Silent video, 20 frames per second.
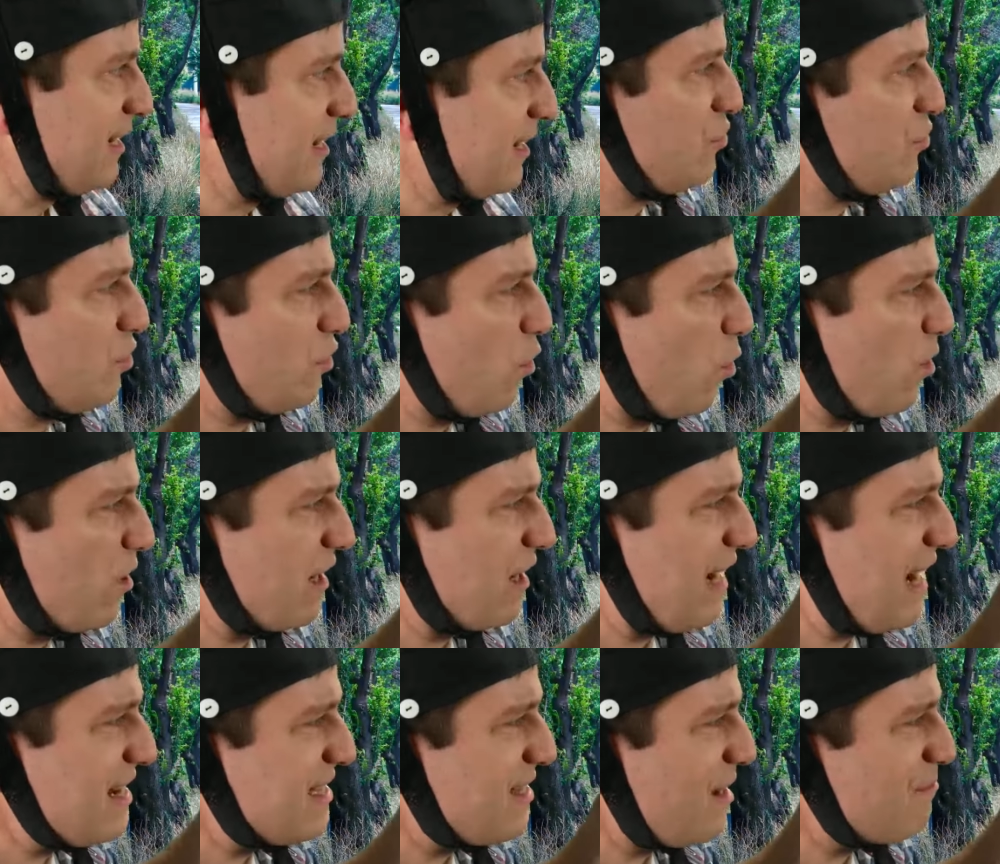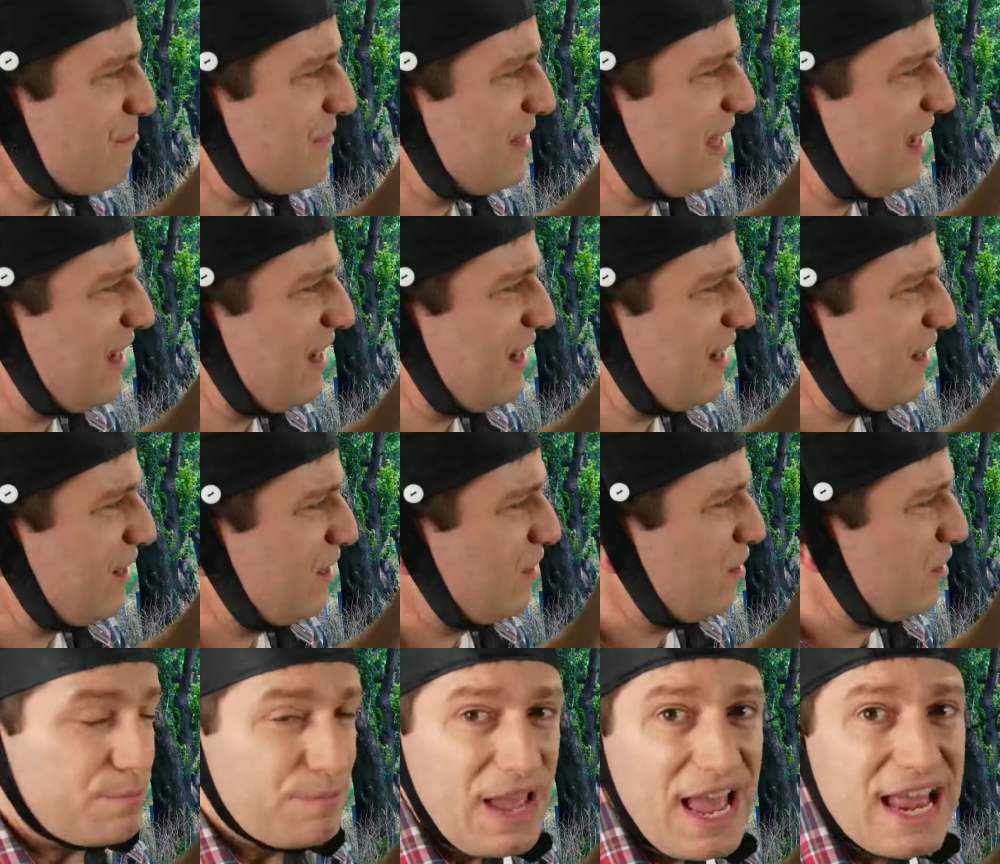You can organize something
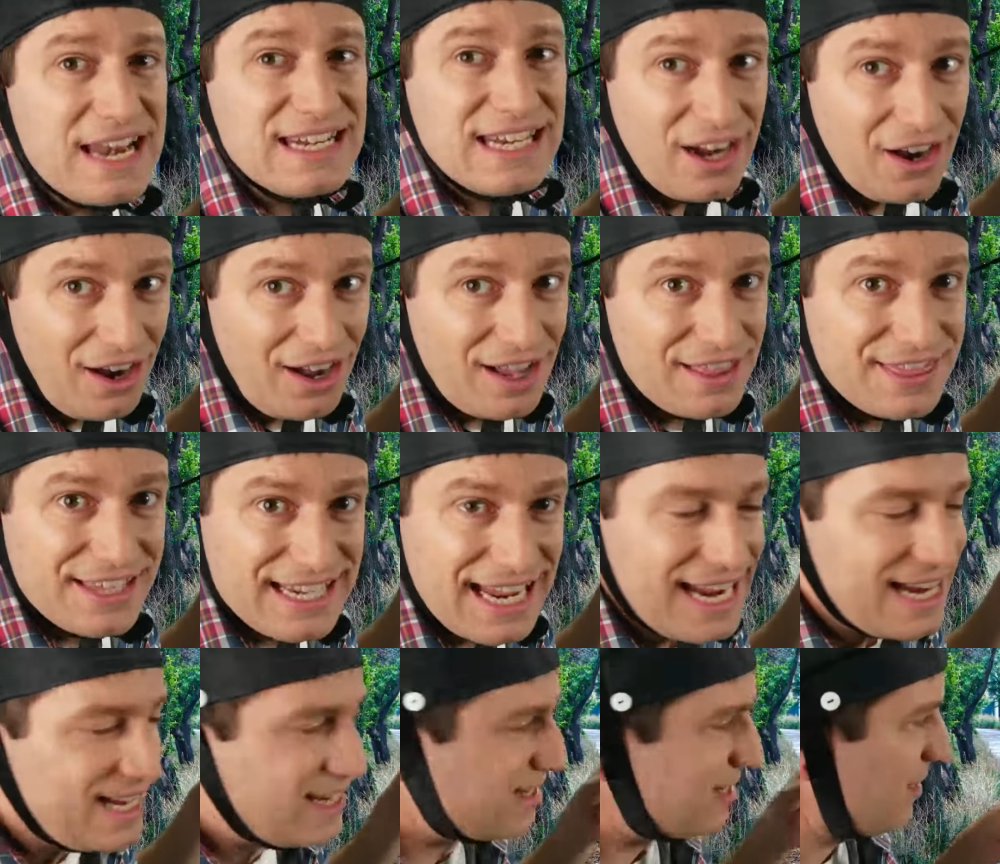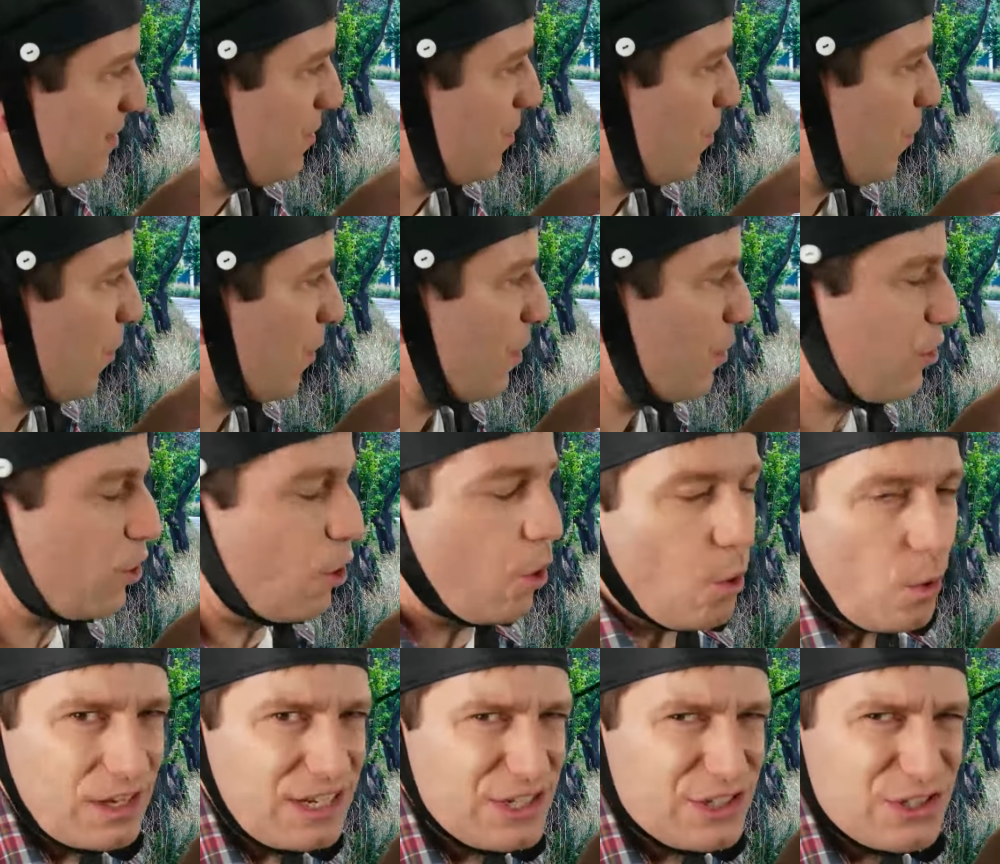depending on the date or
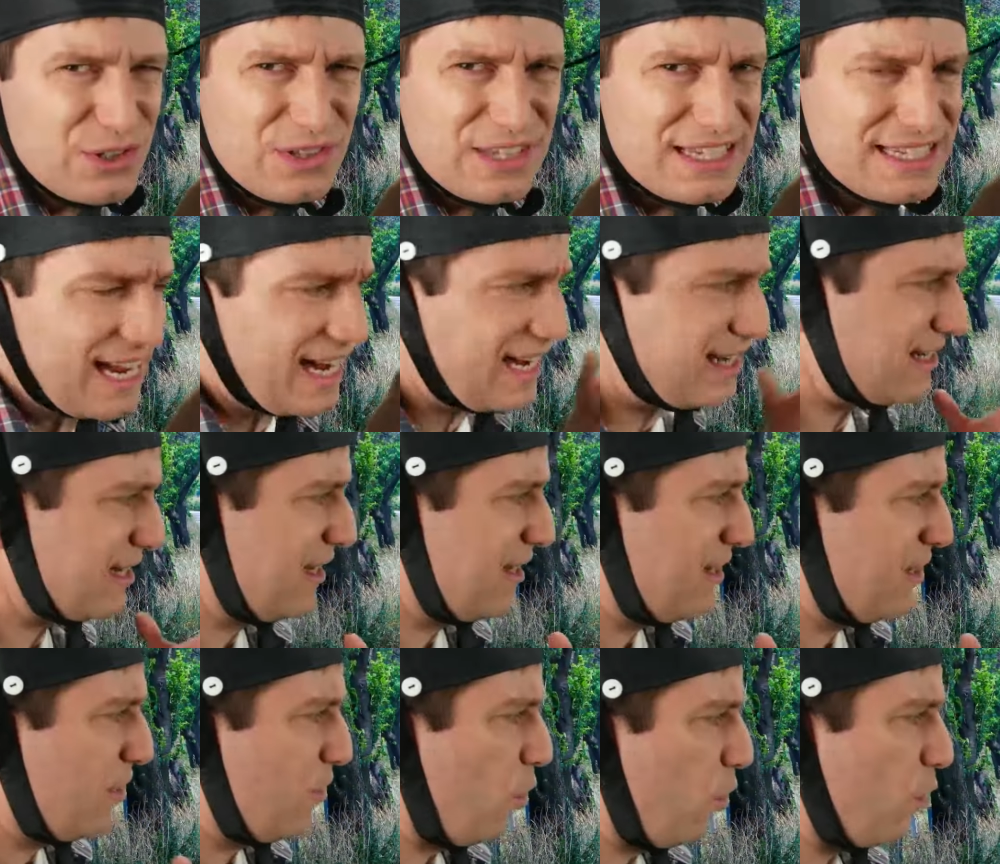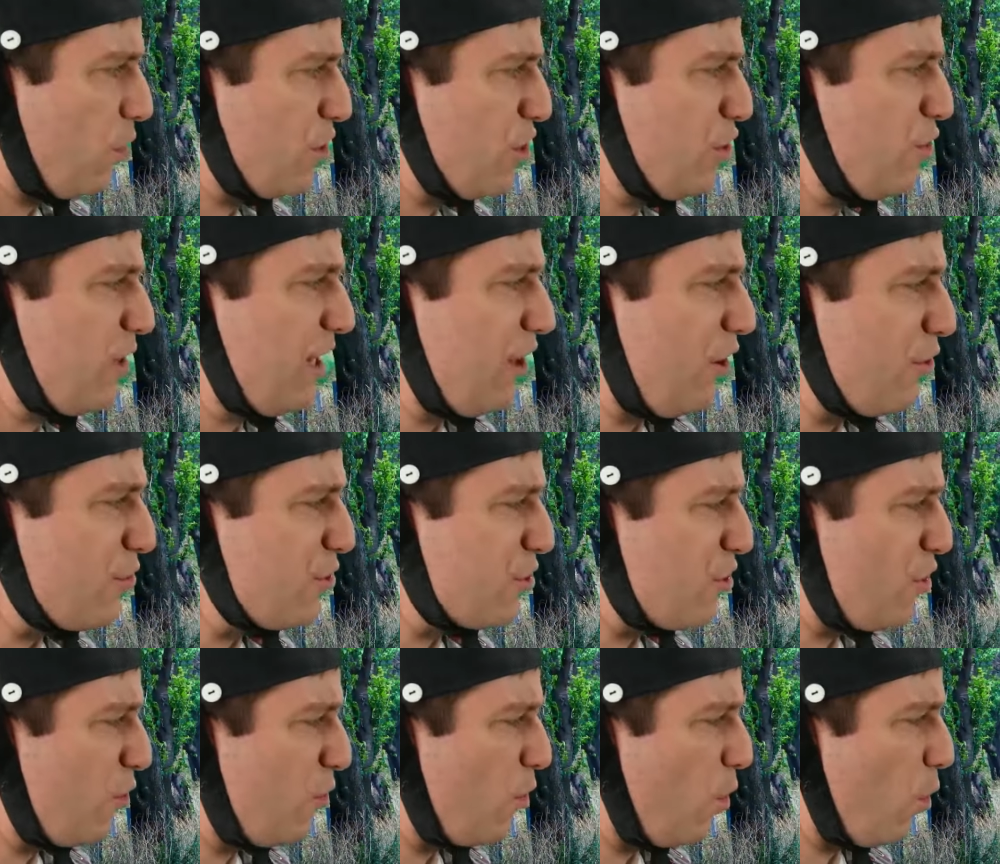according to the date, or you can
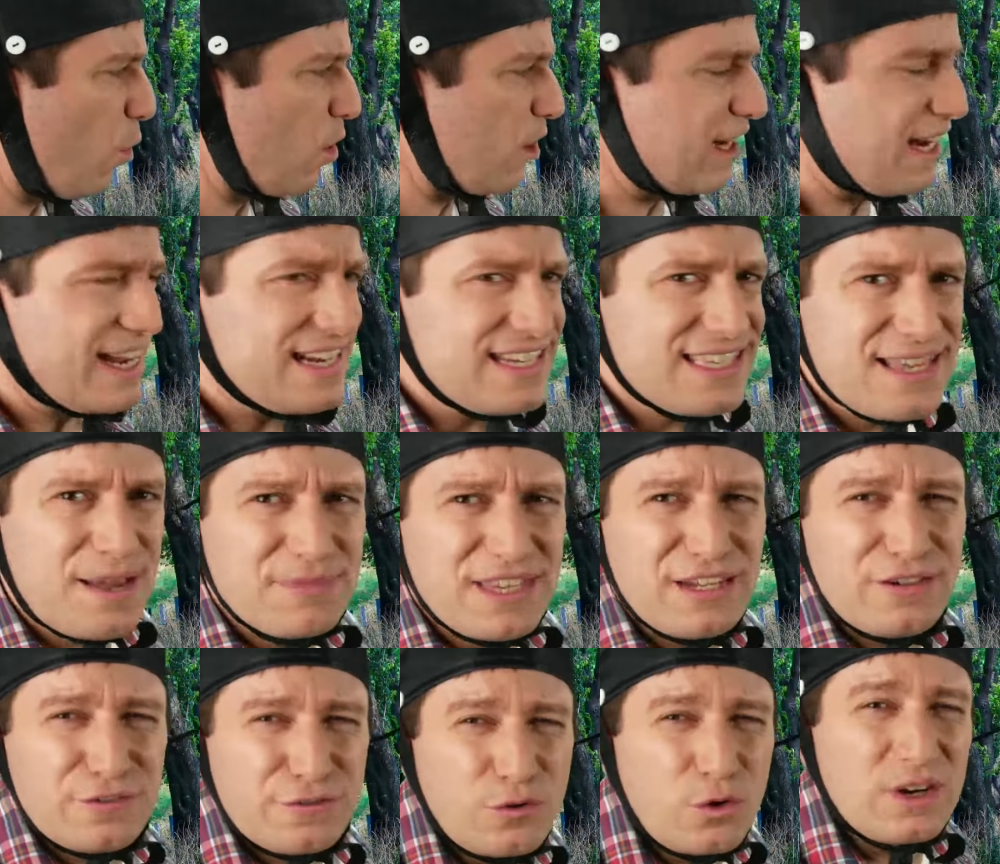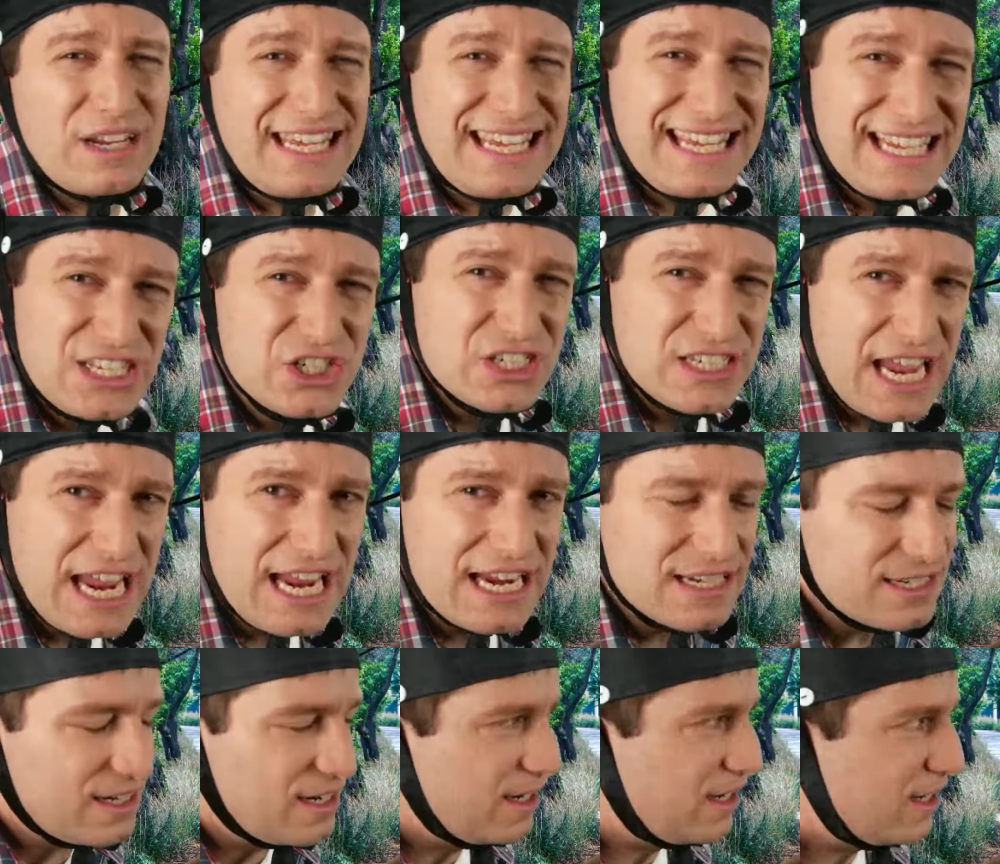also organize something for each
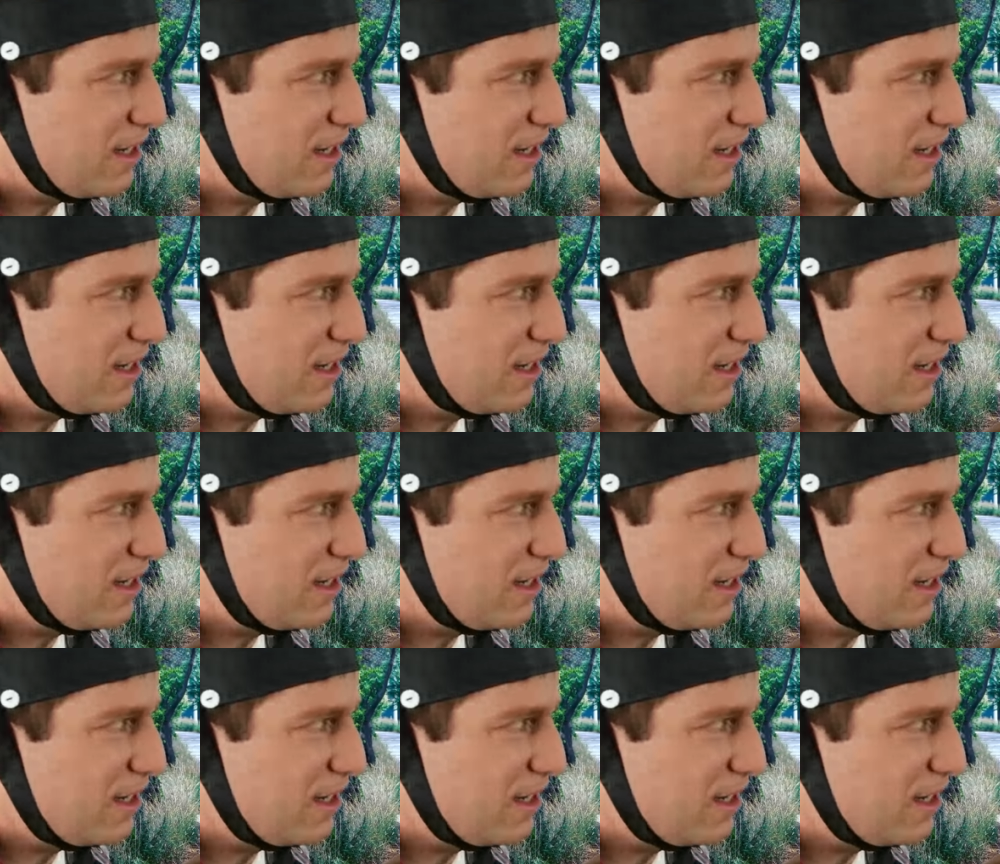date.